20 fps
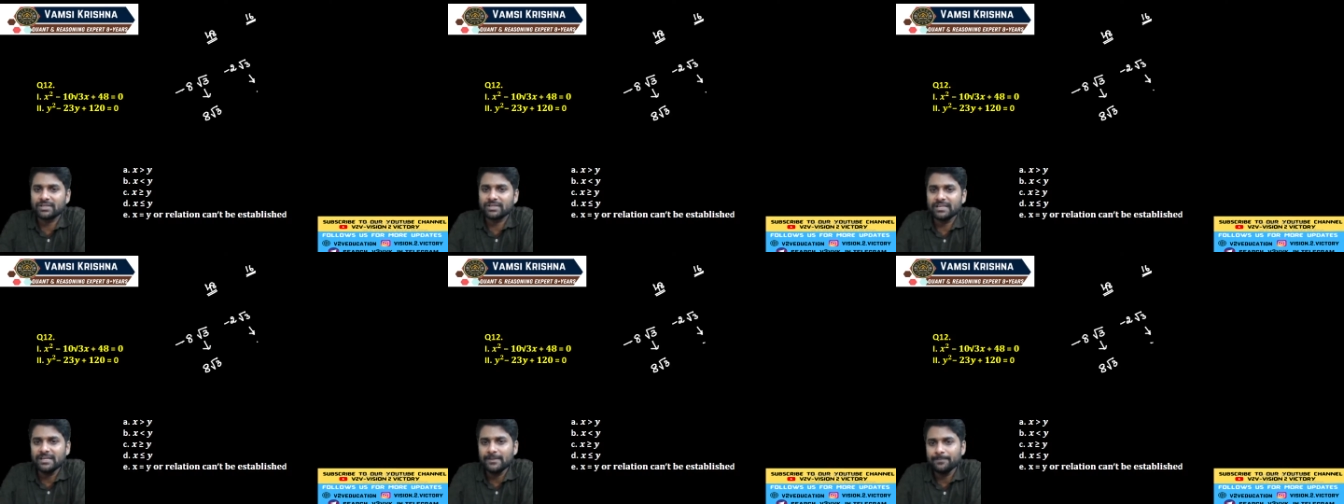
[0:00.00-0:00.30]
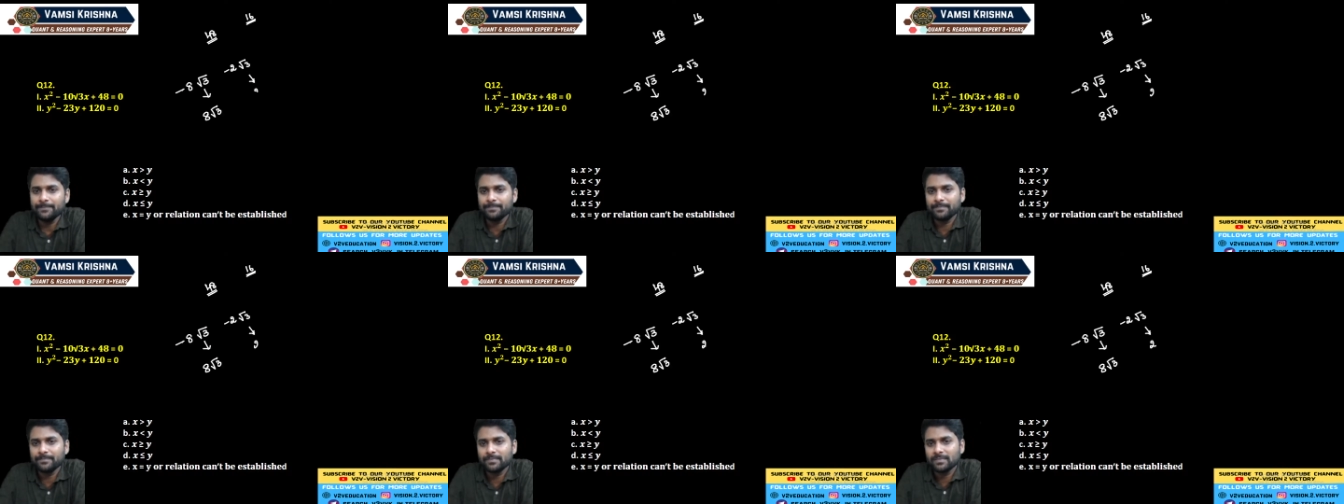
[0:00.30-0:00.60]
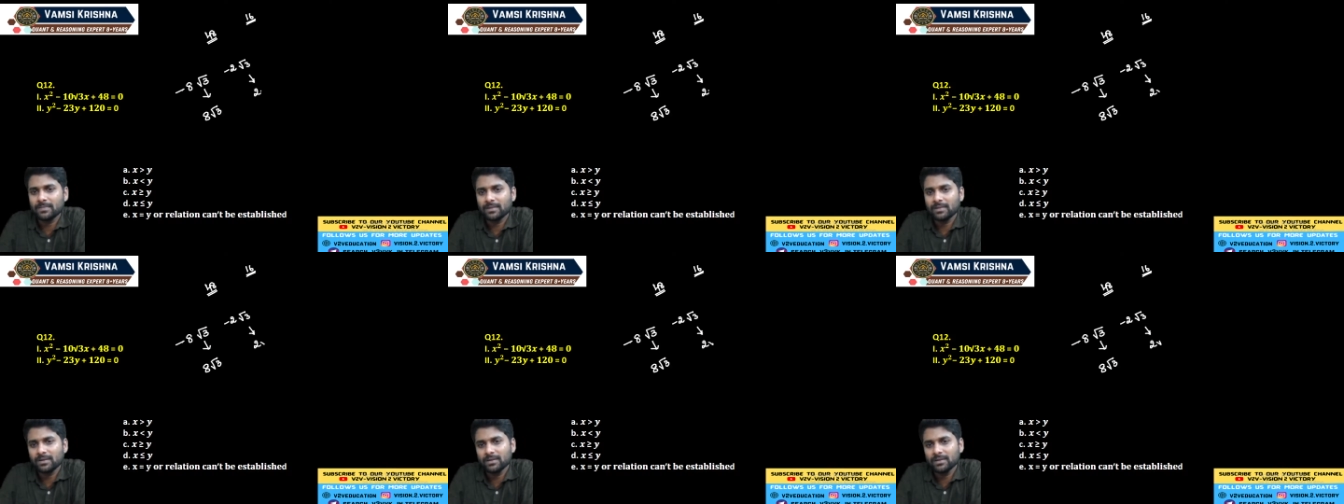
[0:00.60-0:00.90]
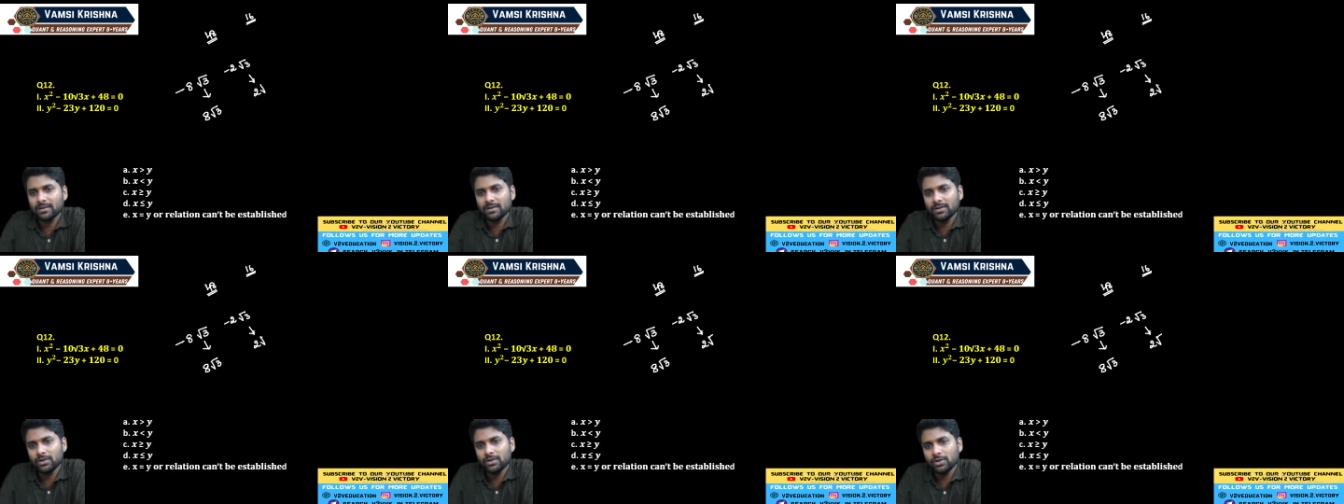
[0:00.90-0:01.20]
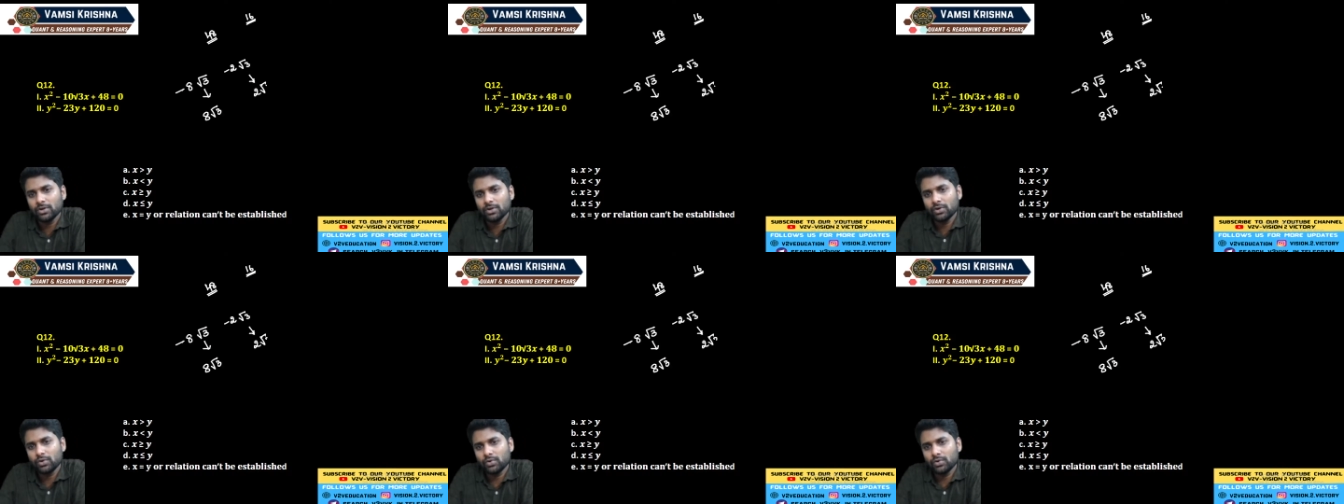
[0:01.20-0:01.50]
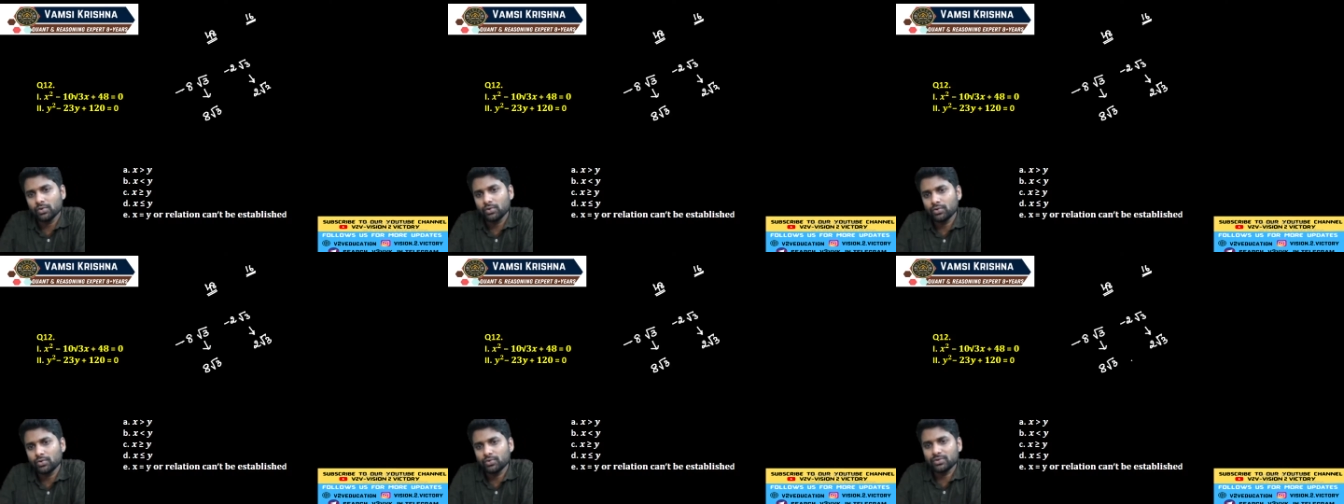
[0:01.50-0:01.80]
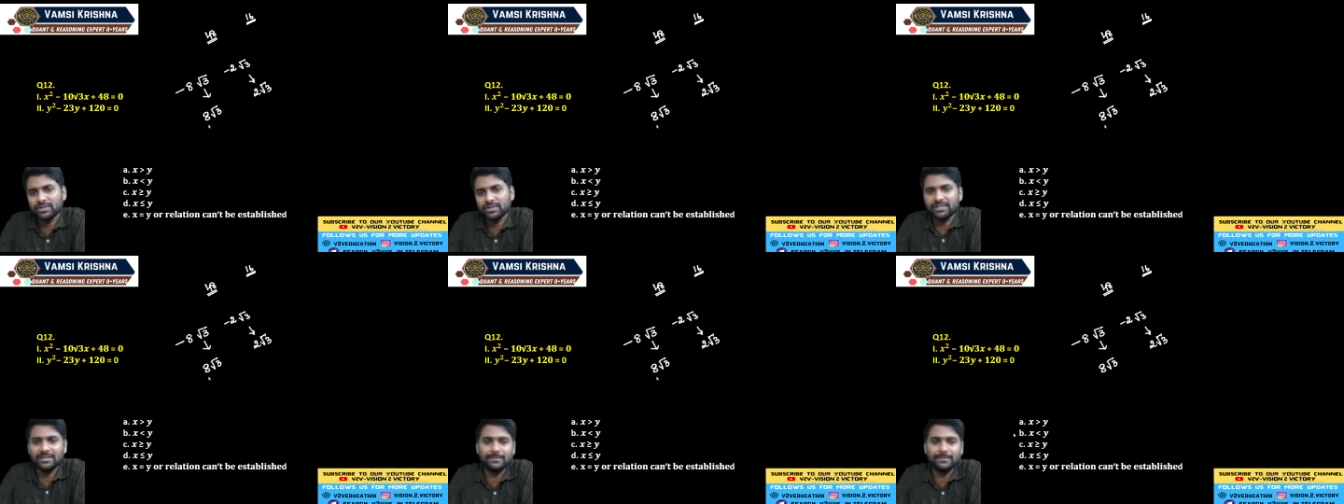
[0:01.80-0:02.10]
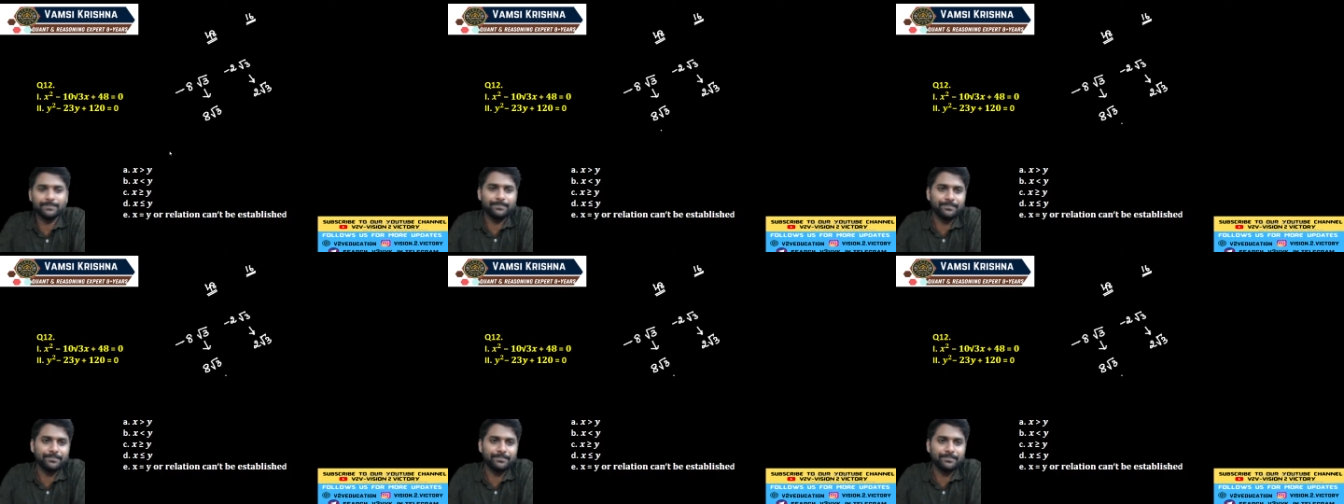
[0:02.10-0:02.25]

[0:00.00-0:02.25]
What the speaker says: 3, 2 root 3.